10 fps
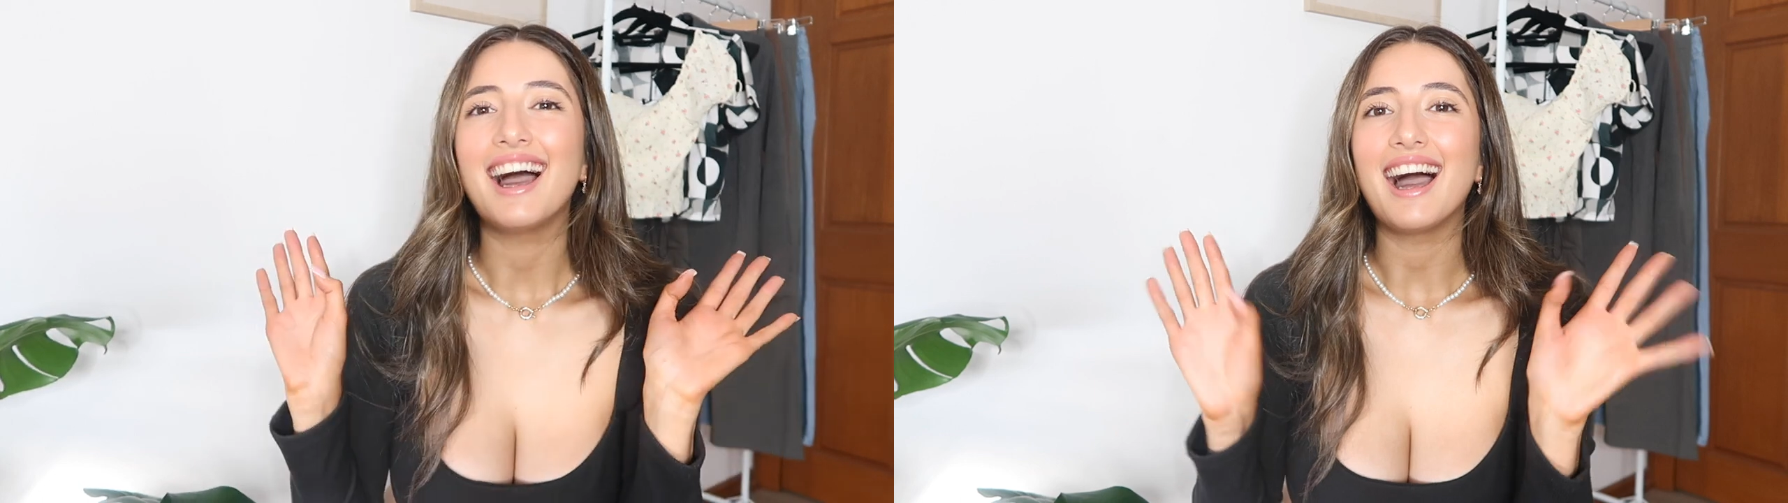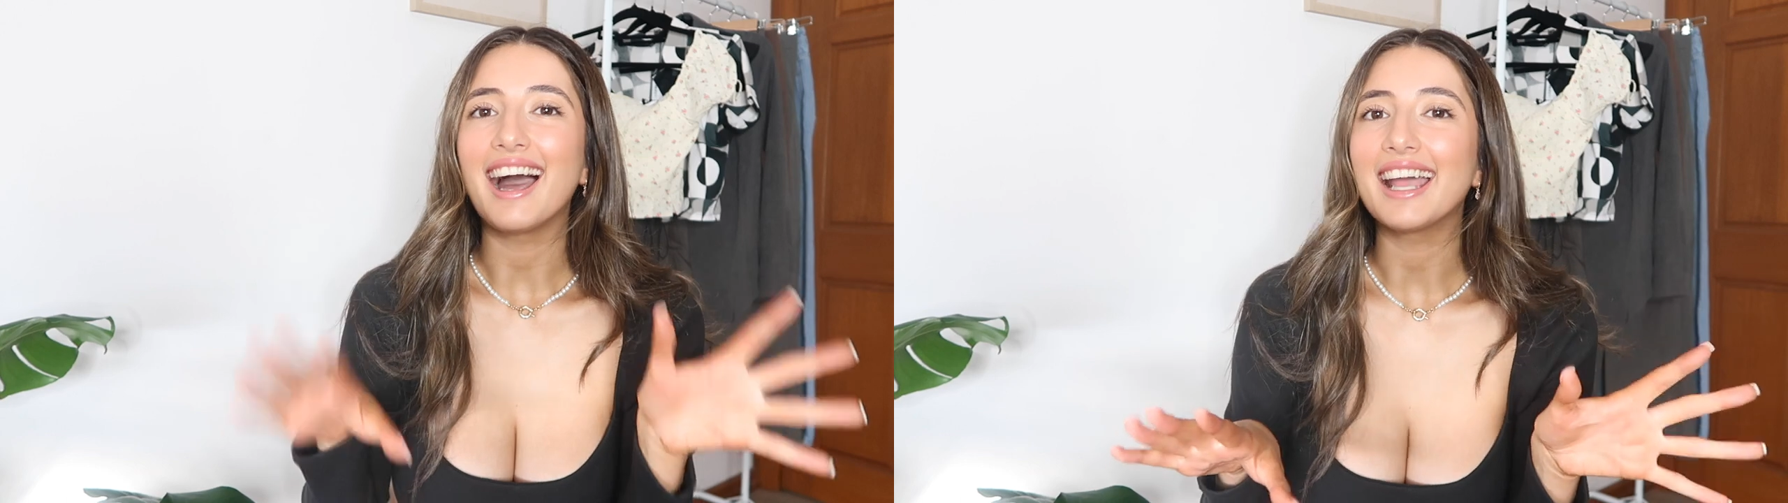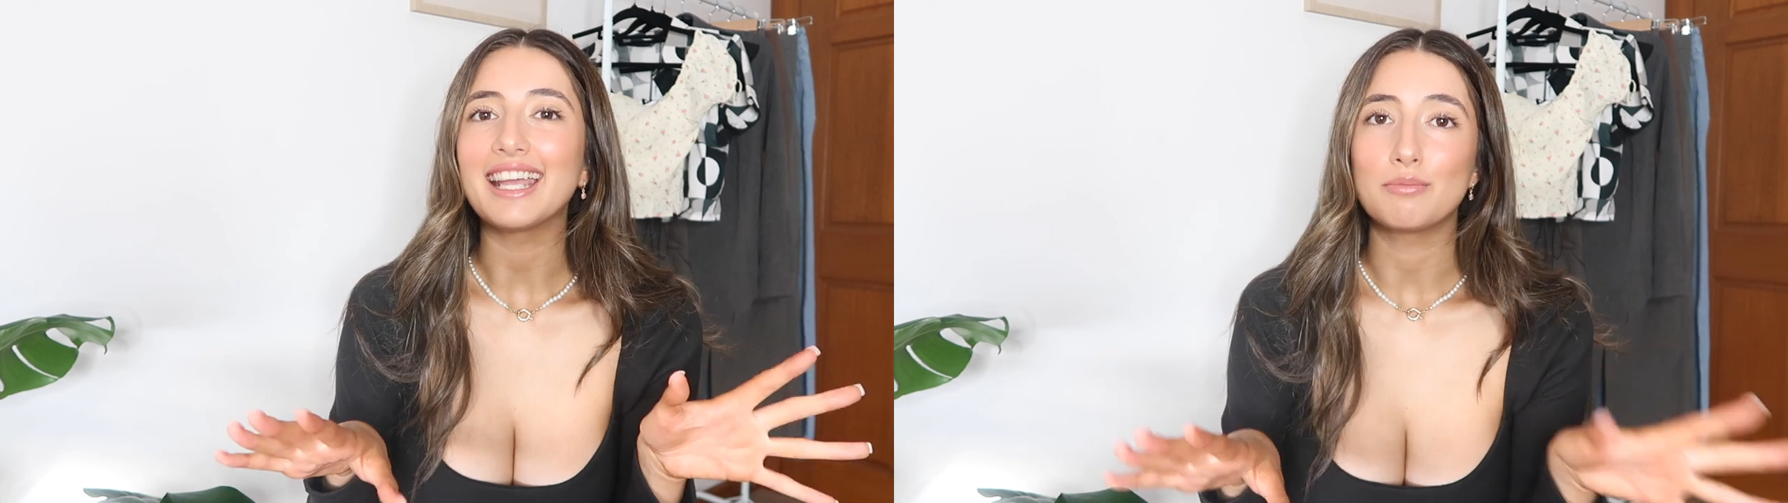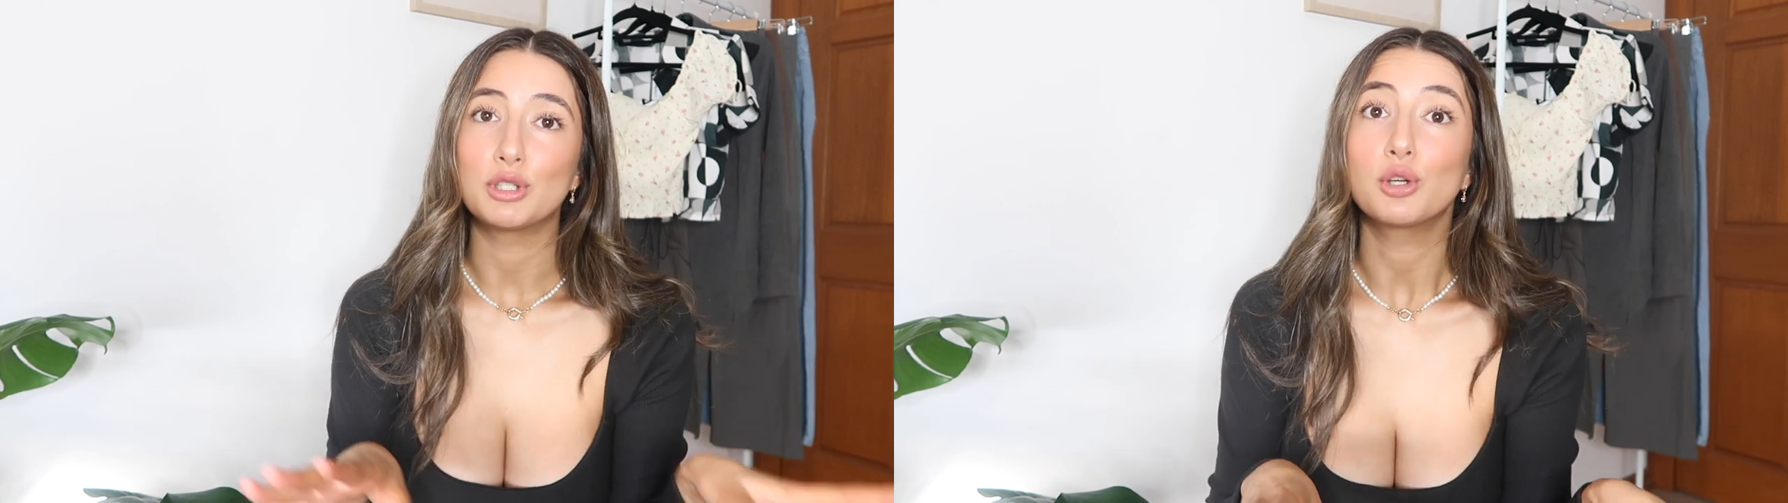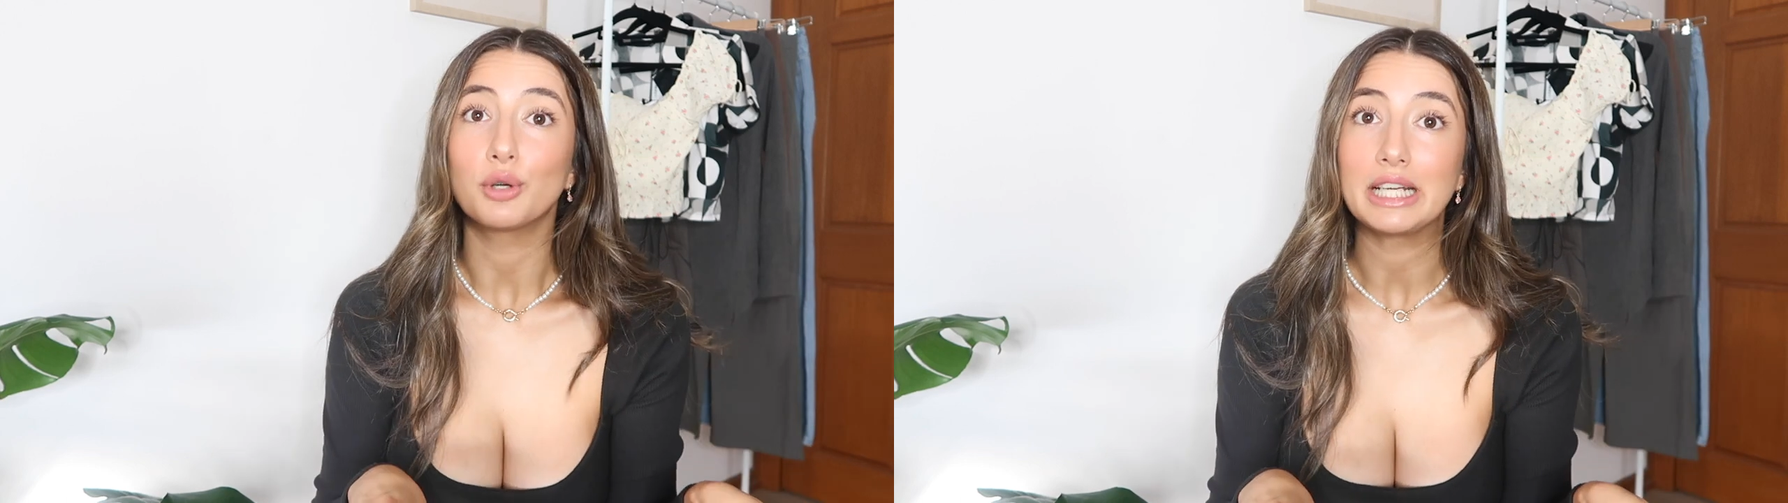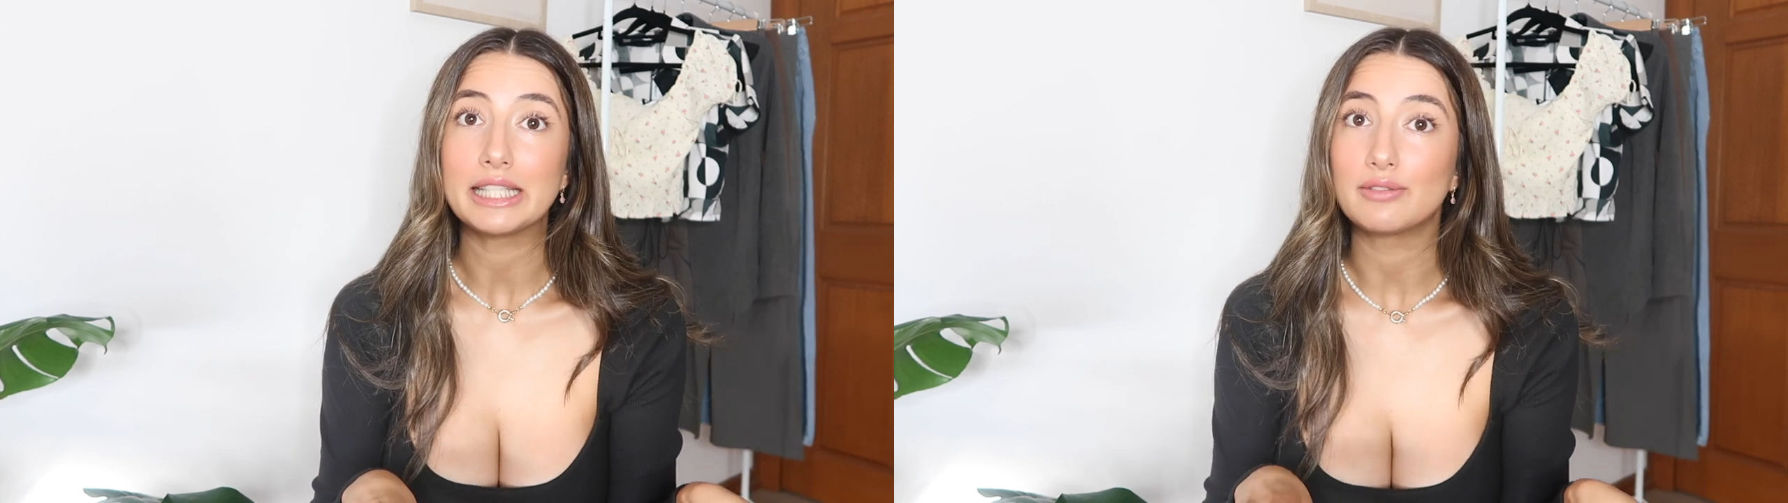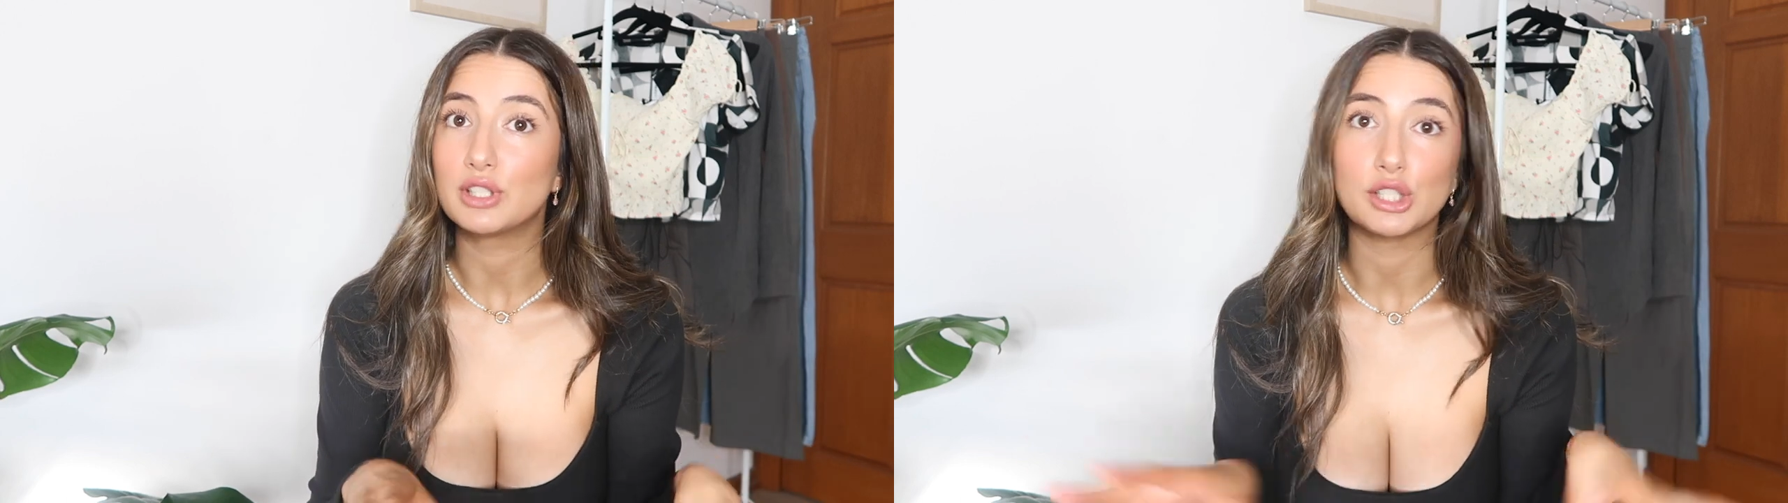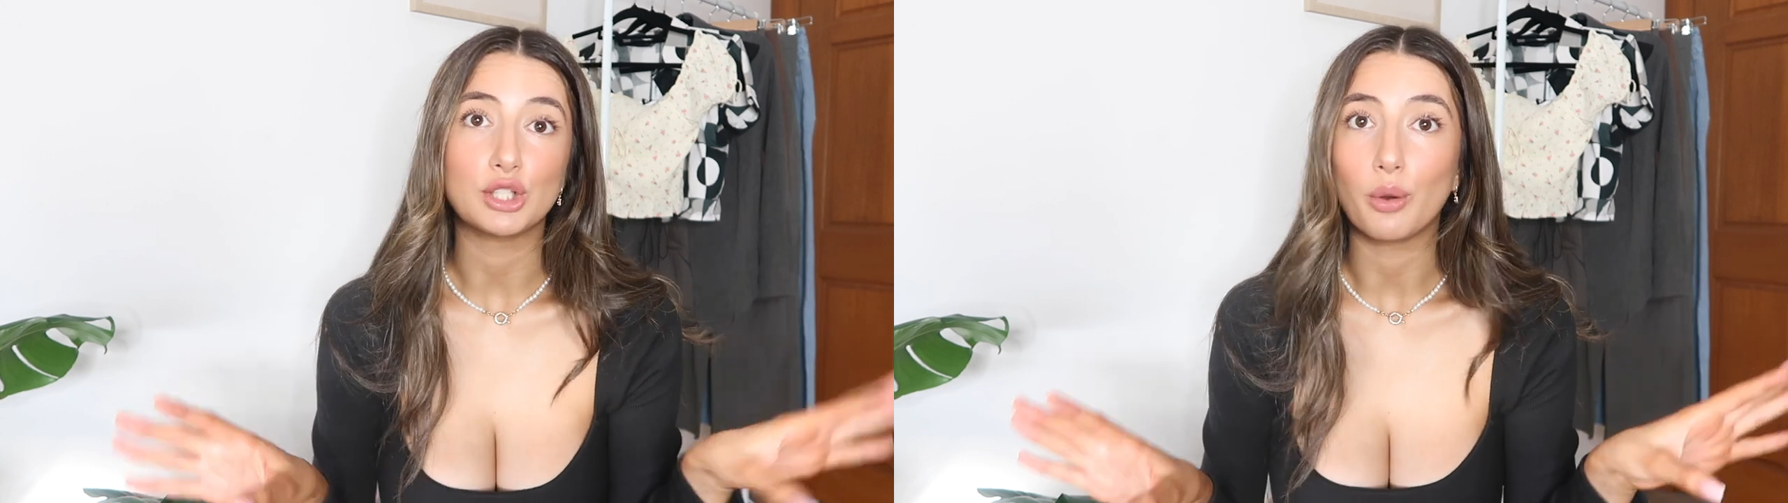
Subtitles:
I am notorious for just